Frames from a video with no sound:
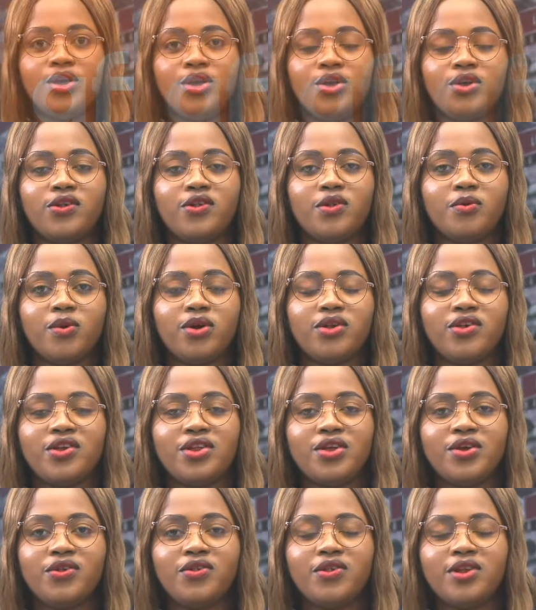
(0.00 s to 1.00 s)
You're still
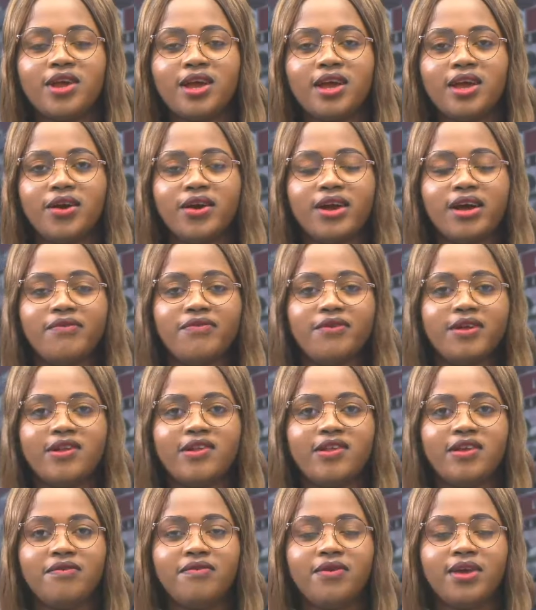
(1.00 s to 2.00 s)
watching News Today on Afia
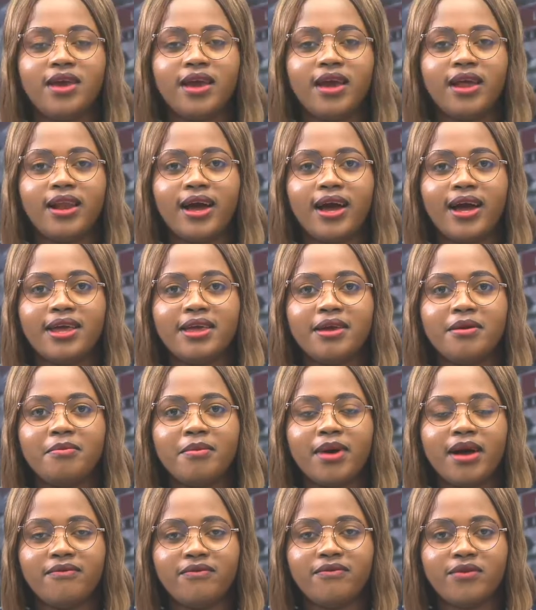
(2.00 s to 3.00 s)
TV, and I
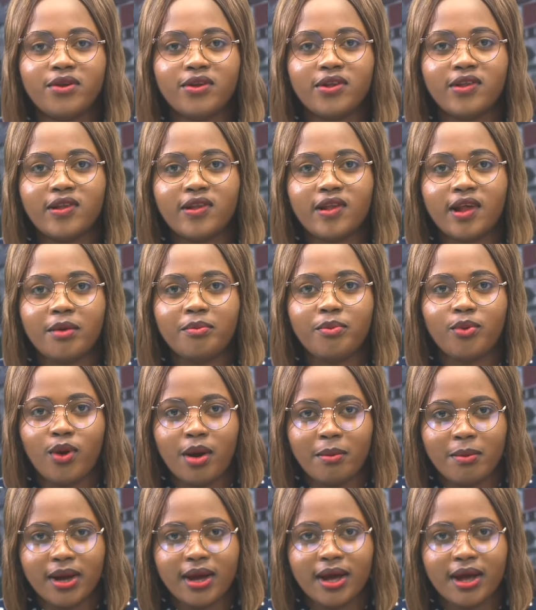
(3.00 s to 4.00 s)
am Marvelous
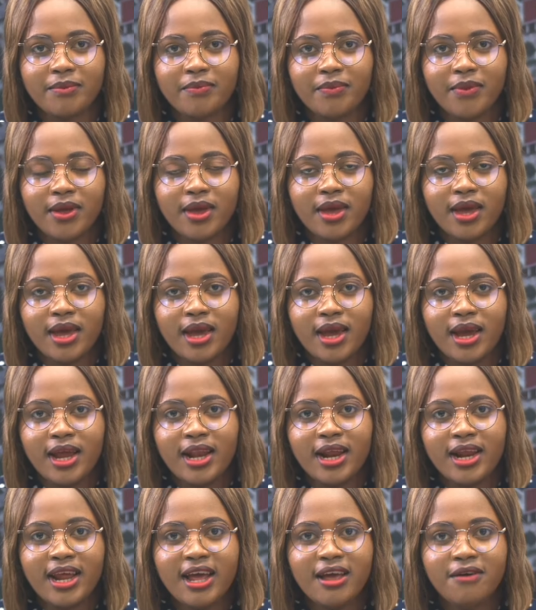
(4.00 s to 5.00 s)
Apwamaga. In
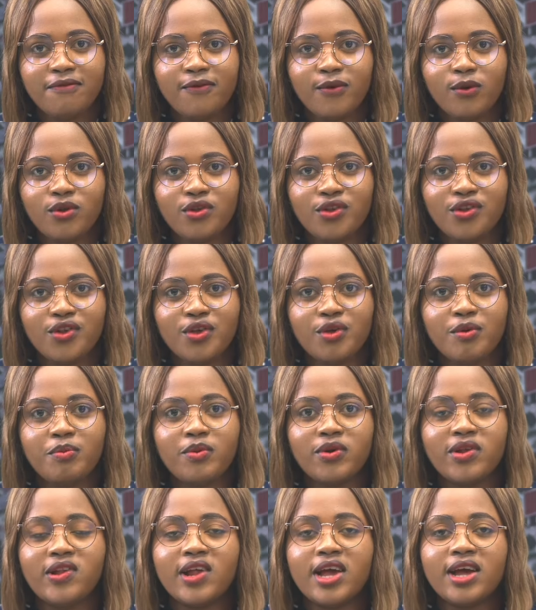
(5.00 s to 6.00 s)
an effort to
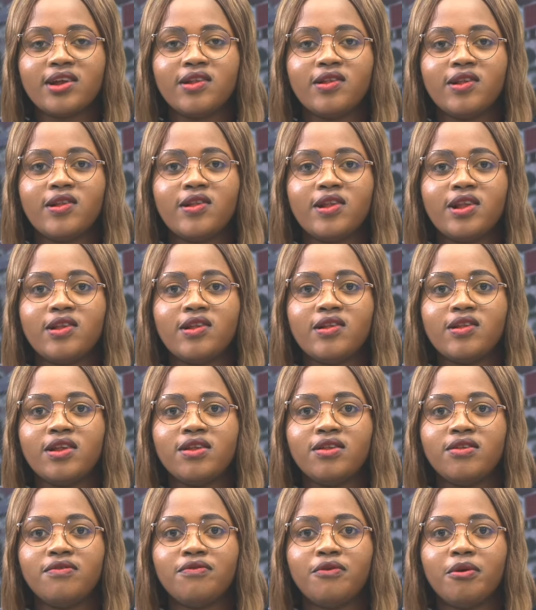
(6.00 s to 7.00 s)
protect
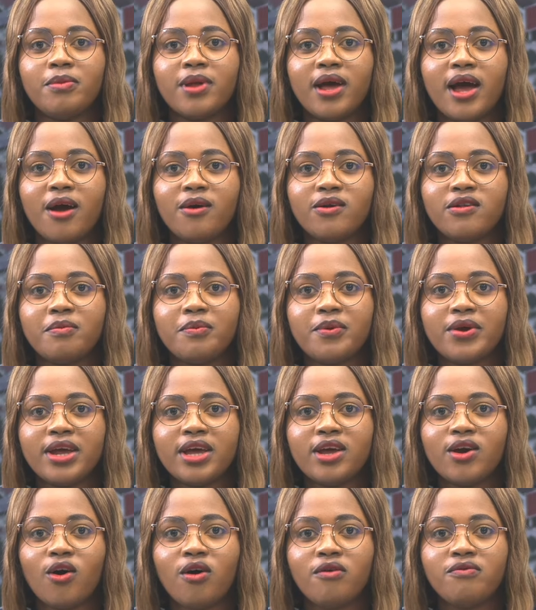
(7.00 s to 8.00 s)
citizens from the
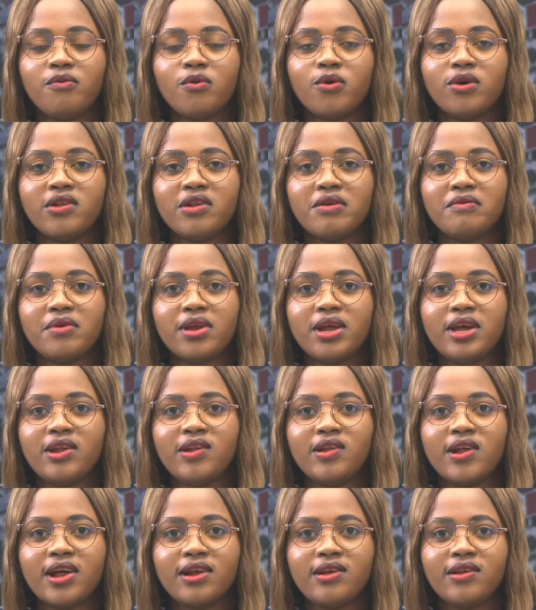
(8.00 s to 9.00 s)
outbreak of
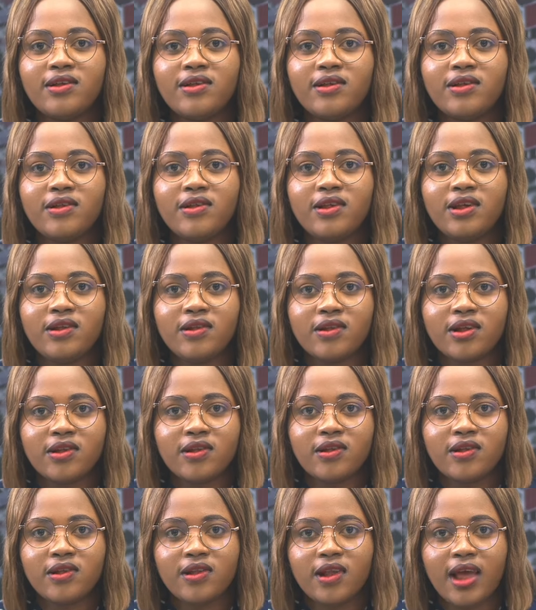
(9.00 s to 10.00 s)
water-related
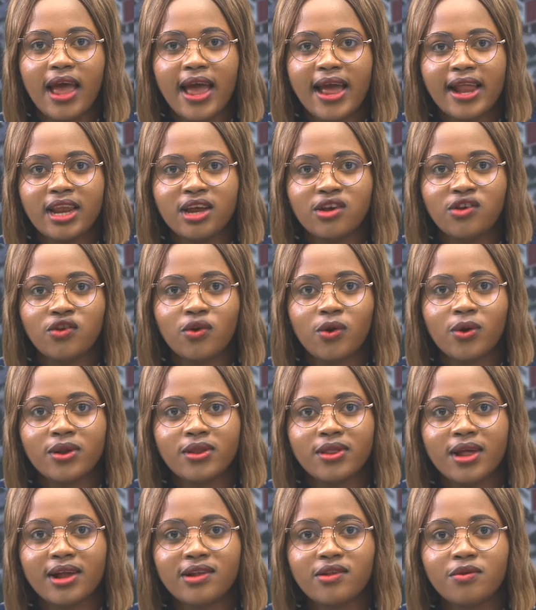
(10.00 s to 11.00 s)
diseases and ensure
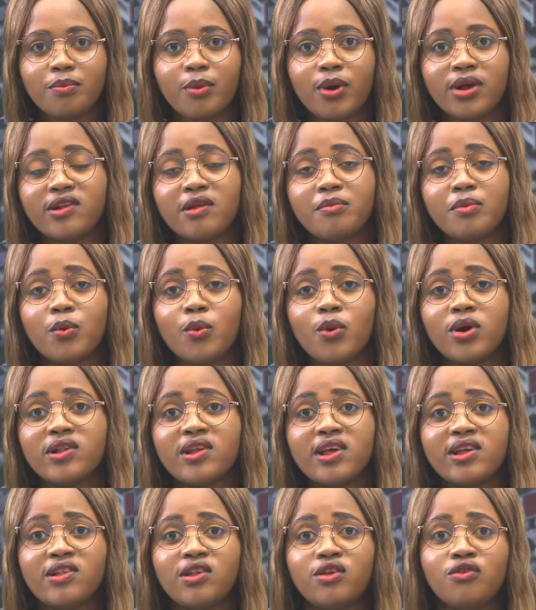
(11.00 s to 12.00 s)
that potable
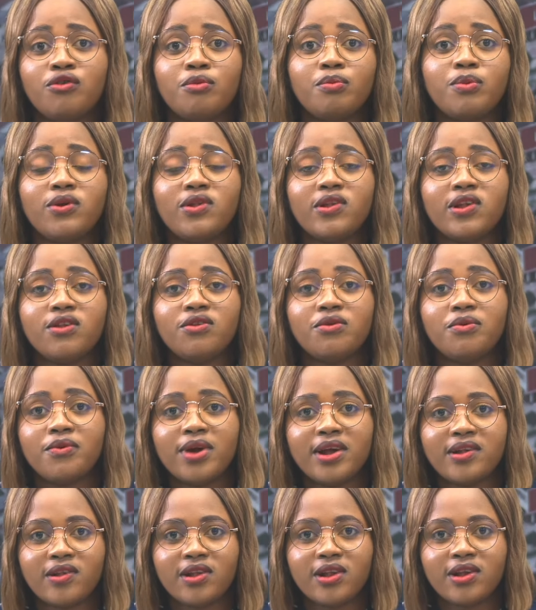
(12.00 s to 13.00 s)
water is distributed to
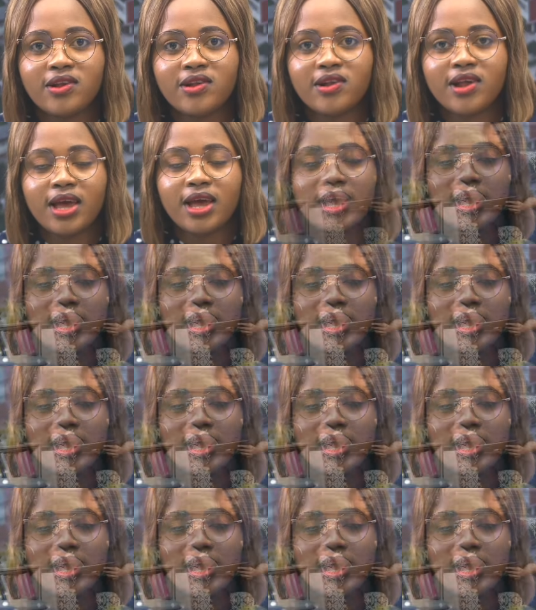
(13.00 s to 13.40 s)
residents